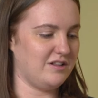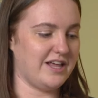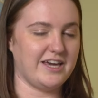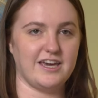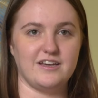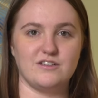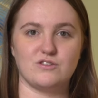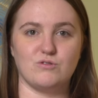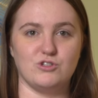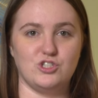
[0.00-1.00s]

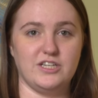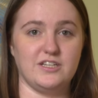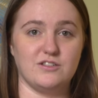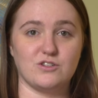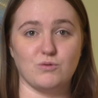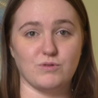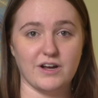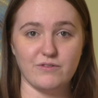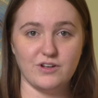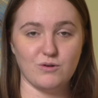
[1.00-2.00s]
leggings or jeans or
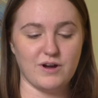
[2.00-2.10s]
whatever you're